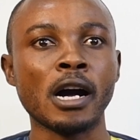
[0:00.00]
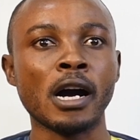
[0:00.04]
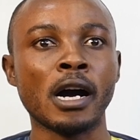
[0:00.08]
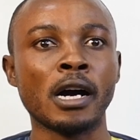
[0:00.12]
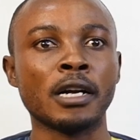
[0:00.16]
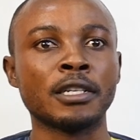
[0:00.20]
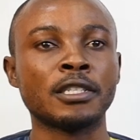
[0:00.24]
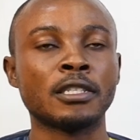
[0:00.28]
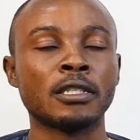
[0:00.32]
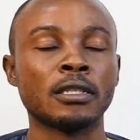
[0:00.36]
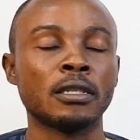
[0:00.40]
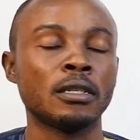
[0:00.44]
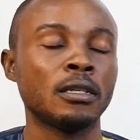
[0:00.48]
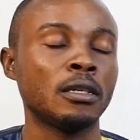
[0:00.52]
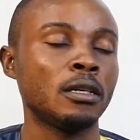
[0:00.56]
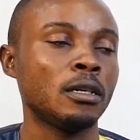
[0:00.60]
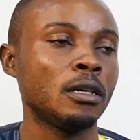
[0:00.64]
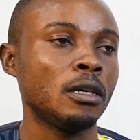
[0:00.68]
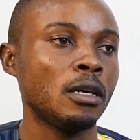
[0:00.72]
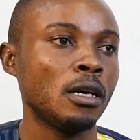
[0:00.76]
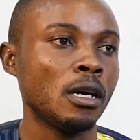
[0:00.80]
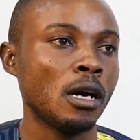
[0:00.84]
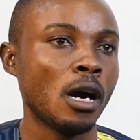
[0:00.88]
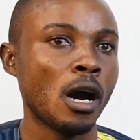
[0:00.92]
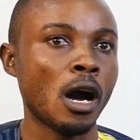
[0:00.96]
at
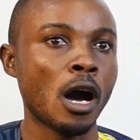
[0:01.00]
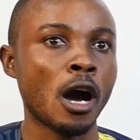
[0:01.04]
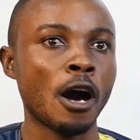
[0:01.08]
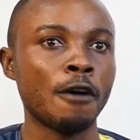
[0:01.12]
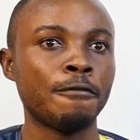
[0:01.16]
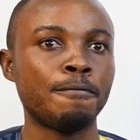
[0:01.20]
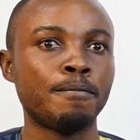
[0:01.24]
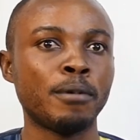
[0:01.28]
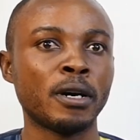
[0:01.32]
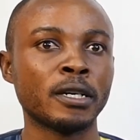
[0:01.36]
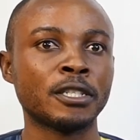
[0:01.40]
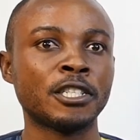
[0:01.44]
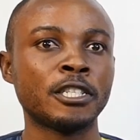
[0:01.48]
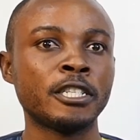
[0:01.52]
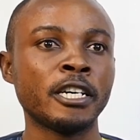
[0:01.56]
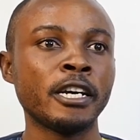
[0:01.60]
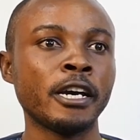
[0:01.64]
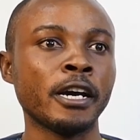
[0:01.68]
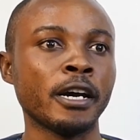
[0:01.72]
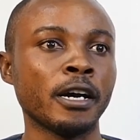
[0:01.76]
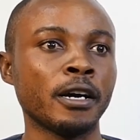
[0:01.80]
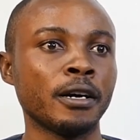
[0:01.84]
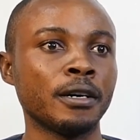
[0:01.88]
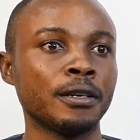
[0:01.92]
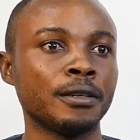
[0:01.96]

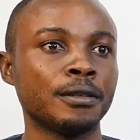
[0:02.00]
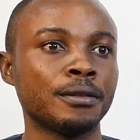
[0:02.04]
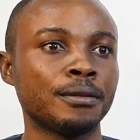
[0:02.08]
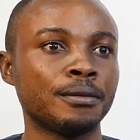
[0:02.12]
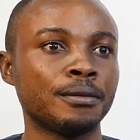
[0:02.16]
10:30.